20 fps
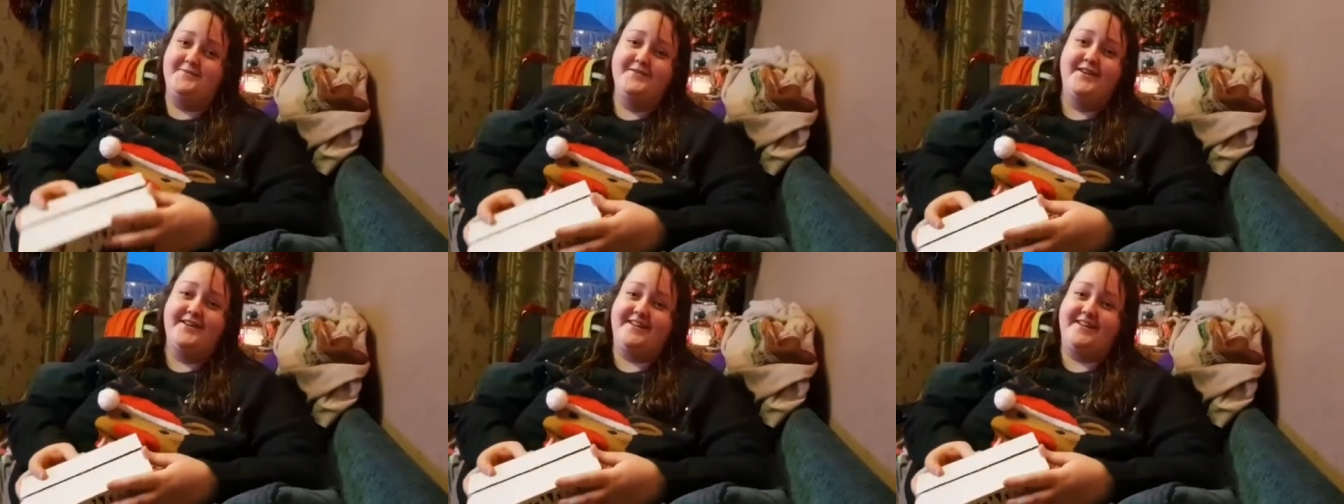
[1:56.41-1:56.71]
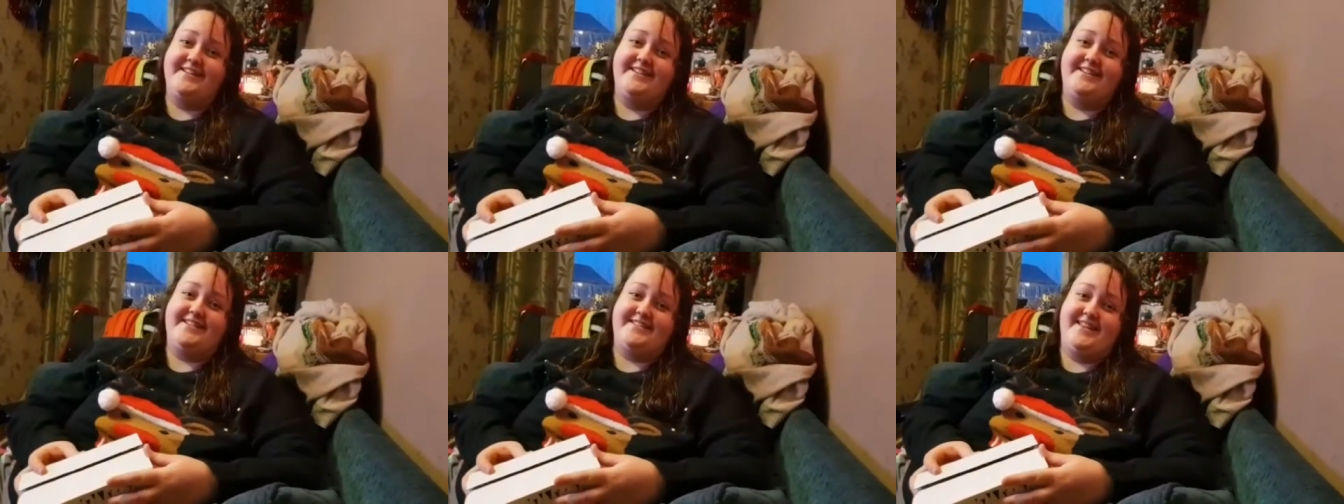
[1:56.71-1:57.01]
I'm
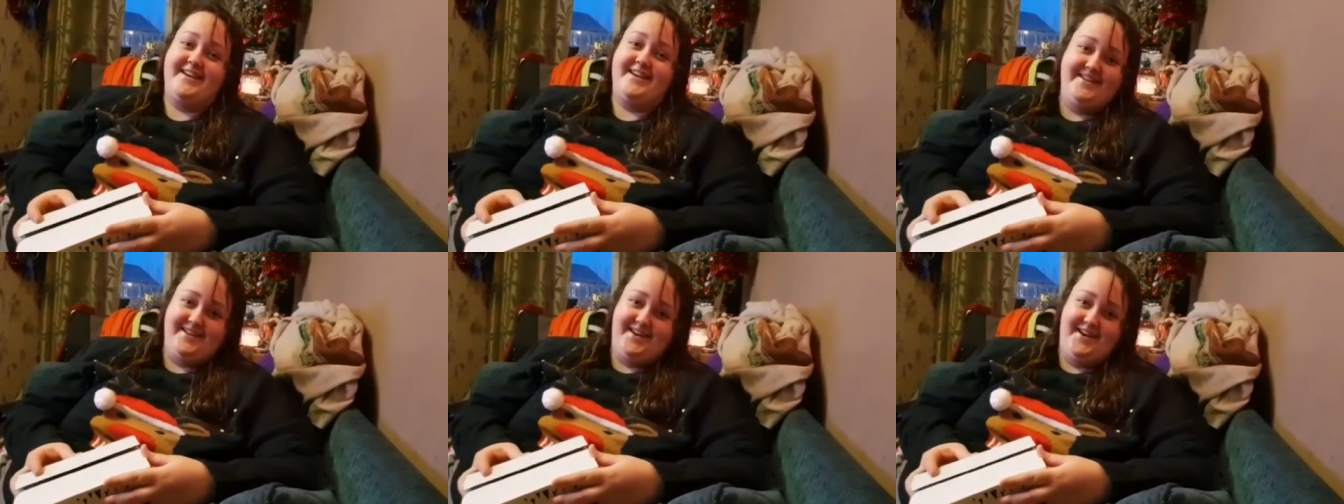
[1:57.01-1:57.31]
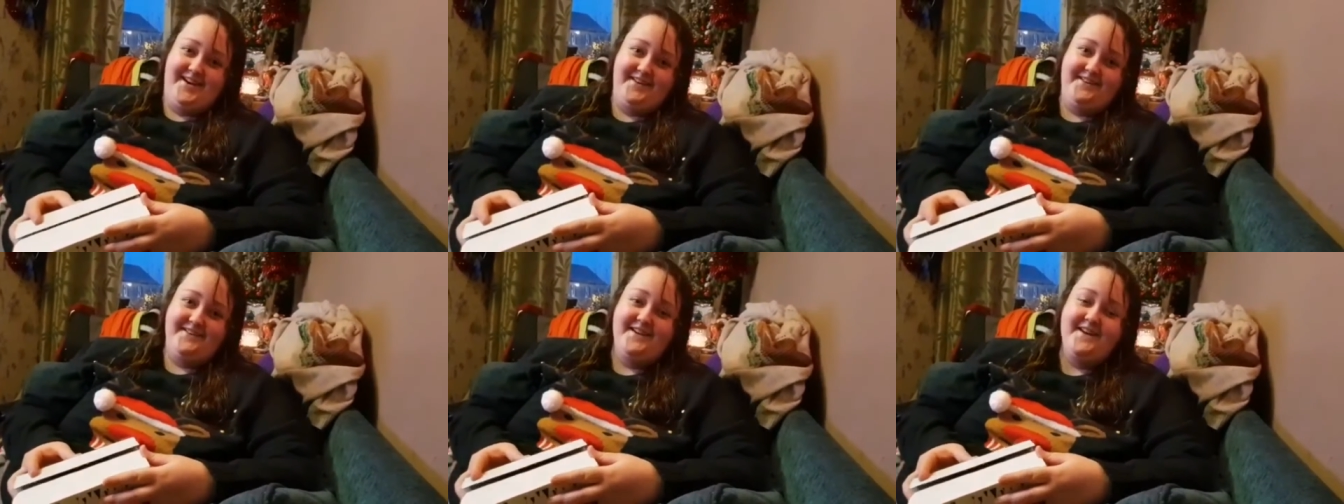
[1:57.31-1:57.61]
not going to
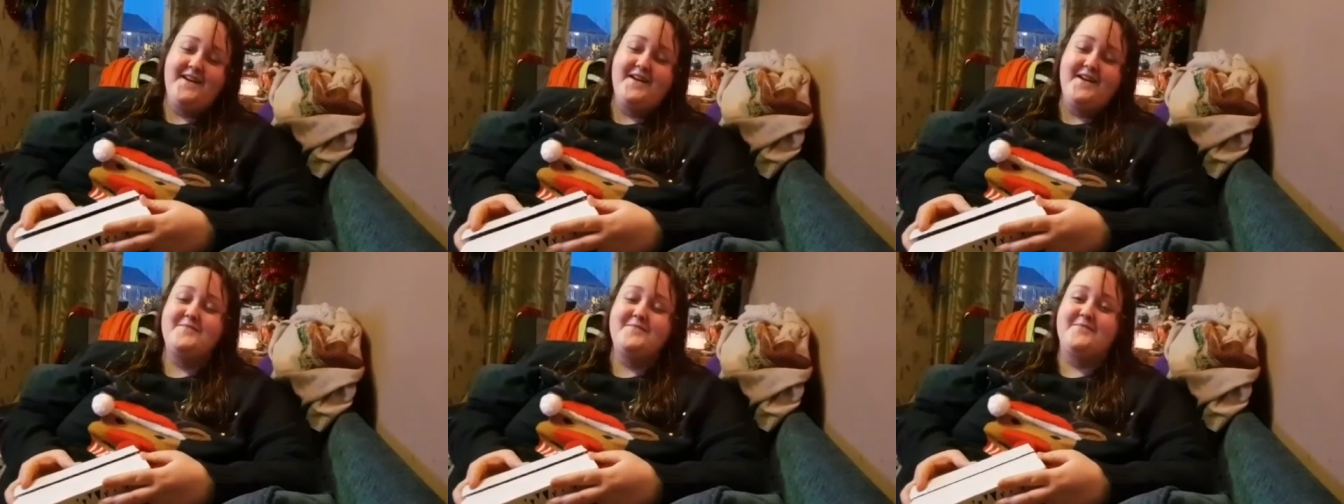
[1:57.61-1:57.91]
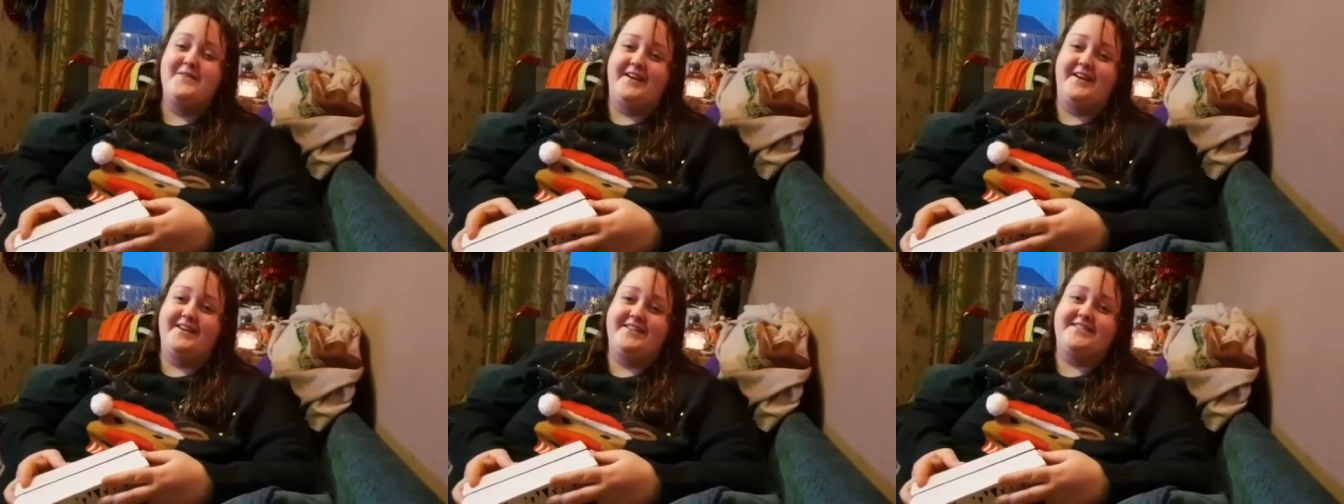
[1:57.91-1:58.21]
say no,
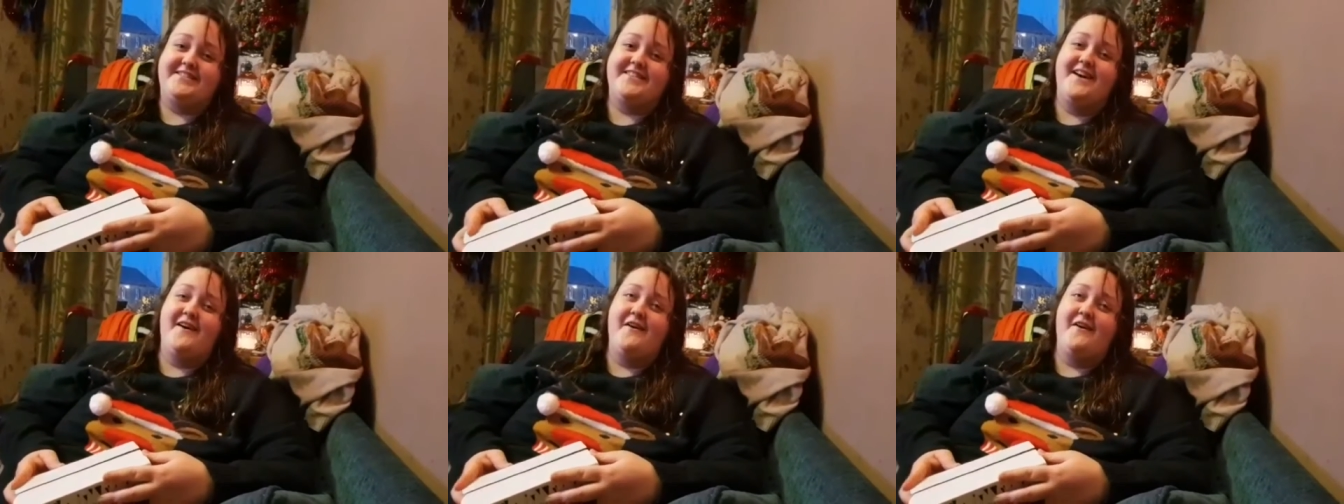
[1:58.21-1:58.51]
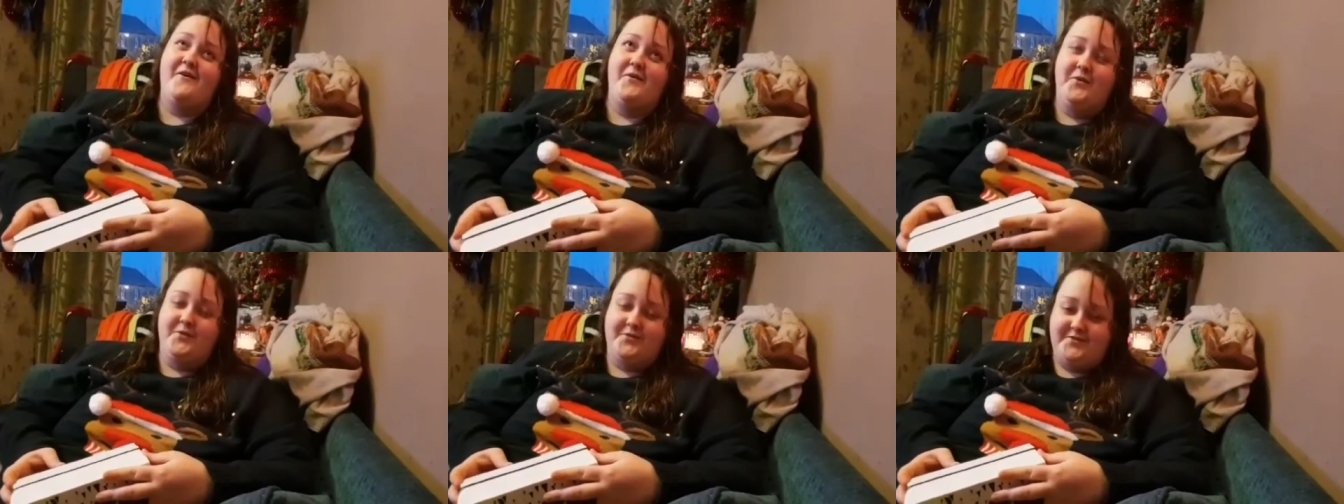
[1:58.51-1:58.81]
because
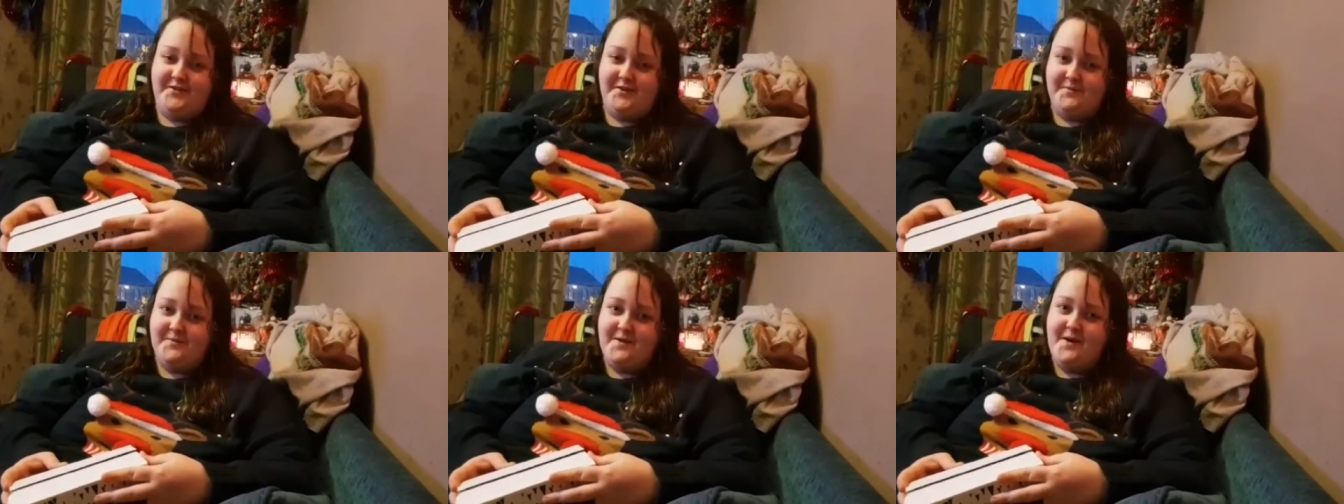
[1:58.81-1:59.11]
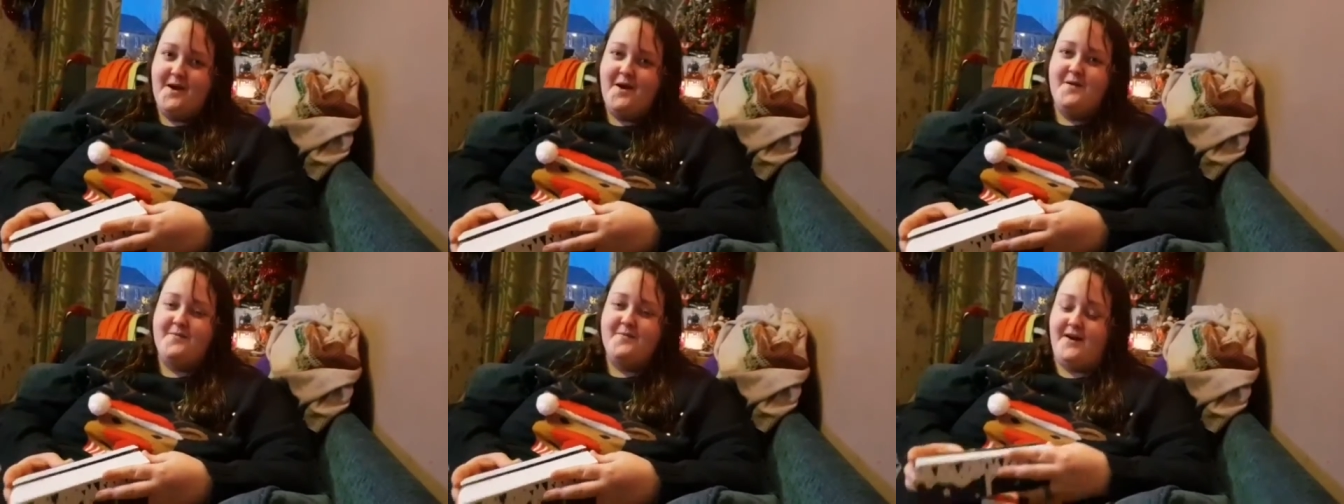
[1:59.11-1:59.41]
they are
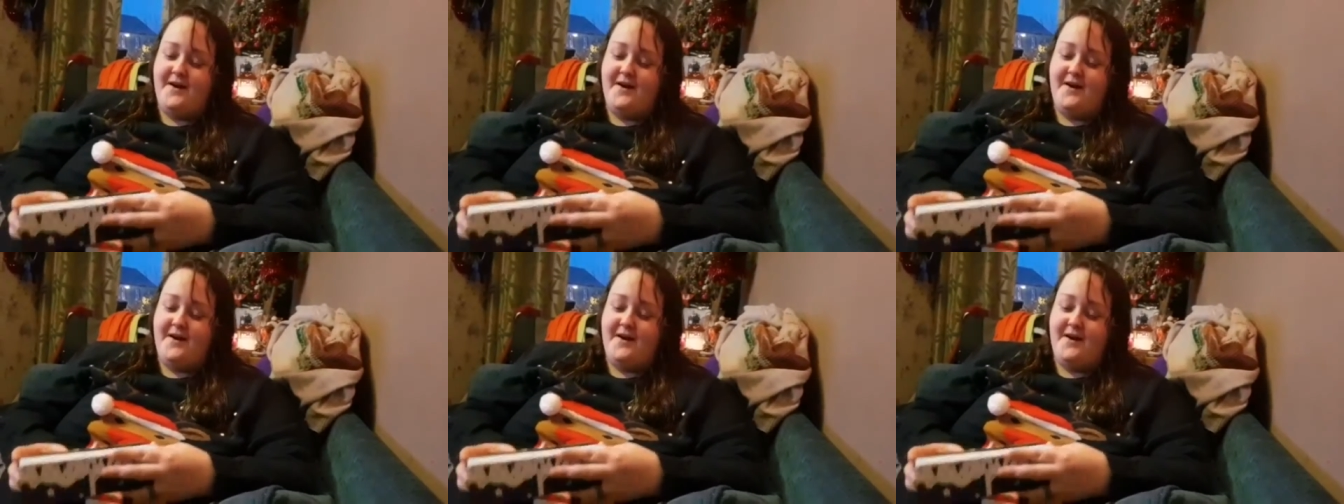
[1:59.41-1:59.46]
awesome.